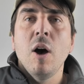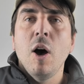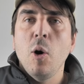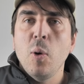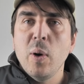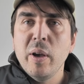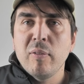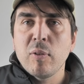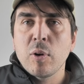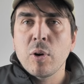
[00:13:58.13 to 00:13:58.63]

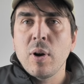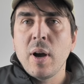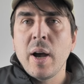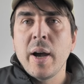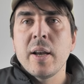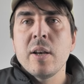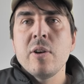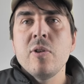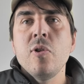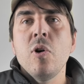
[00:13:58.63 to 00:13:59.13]
However,
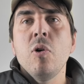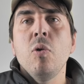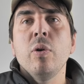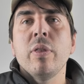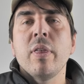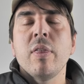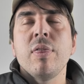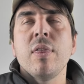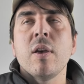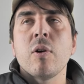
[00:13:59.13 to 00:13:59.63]
I know
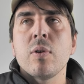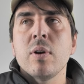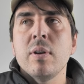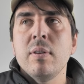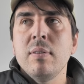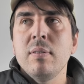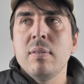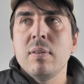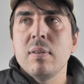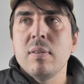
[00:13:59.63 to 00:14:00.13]
that there
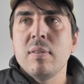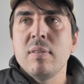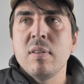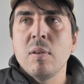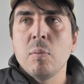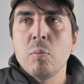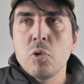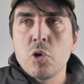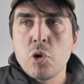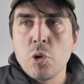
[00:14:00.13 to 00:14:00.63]
is
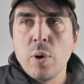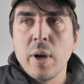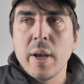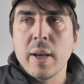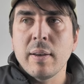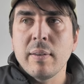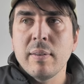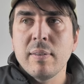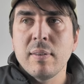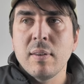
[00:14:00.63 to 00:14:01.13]
some
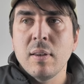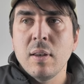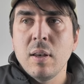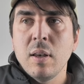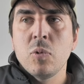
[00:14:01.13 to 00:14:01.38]
tricks